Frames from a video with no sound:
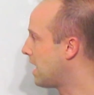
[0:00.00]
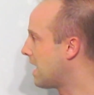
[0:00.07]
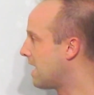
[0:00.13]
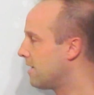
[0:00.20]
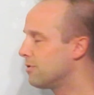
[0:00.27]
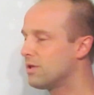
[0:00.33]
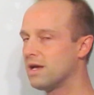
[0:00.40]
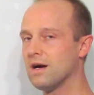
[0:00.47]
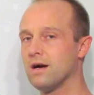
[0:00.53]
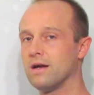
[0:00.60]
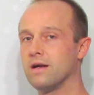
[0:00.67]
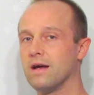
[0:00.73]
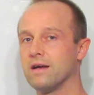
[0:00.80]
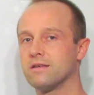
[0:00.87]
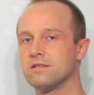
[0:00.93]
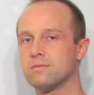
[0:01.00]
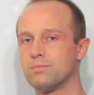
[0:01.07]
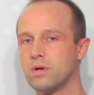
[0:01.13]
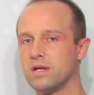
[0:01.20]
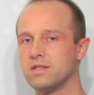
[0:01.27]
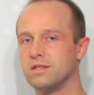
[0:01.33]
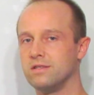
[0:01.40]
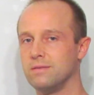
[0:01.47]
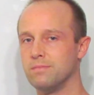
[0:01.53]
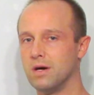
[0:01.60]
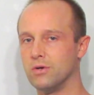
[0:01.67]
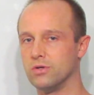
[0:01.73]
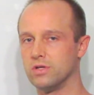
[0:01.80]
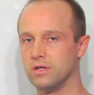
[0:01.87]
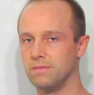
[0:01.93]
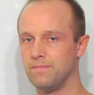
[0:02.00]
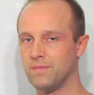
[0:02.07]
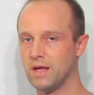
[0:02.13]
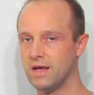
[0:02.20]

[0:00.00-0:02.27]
how the eye expresses emotion.